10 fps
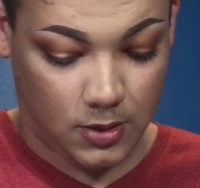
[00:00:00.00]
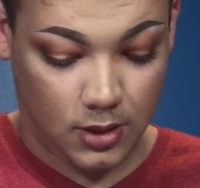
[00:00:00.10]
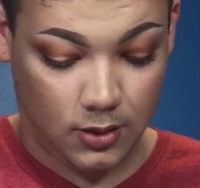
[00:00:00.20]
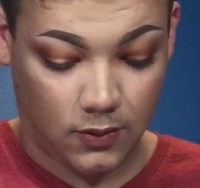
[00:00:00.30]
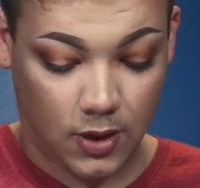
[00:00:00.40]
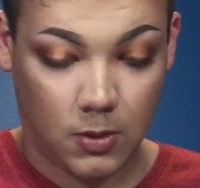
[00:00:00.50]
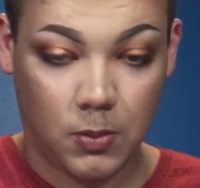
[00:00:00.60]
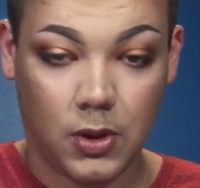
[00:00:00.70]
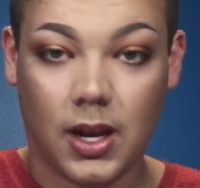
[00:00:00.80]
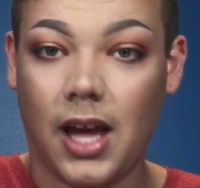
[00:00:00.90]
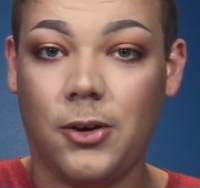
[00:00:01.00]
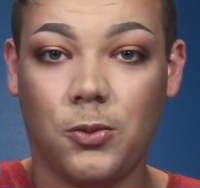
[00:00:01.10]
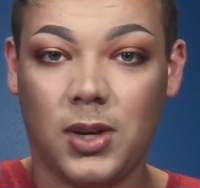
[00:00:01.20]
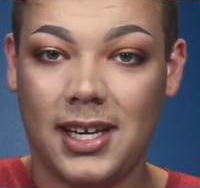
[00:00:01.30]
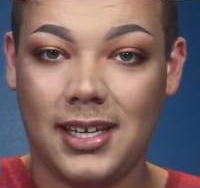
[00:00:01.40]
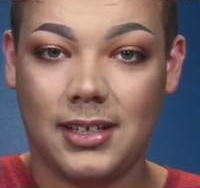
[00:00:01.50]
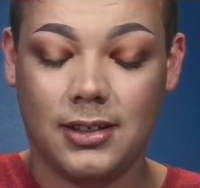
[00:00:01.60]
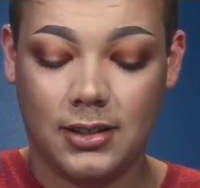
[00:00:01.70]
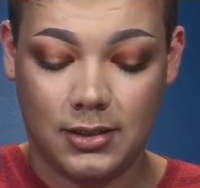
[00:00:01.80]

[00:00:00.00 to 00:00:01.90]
What is your favorite book? I don't read.